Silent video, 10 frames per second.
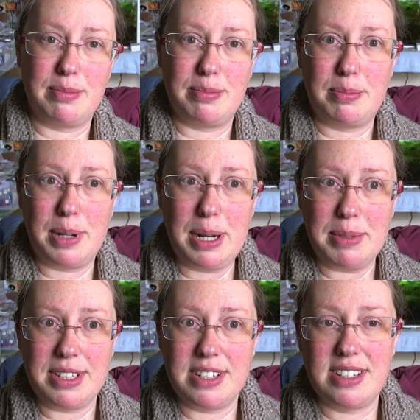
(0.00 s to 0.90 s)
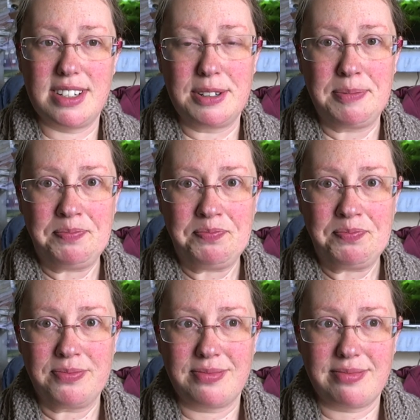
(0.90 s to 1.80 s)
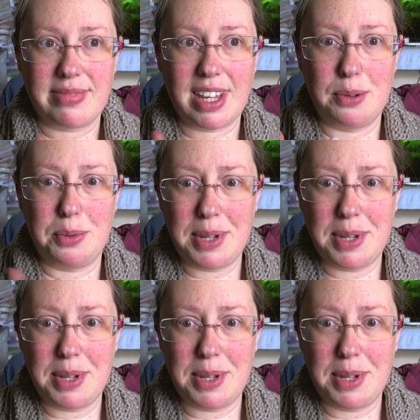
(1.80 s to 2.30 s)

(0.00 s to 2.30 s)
pretty much, we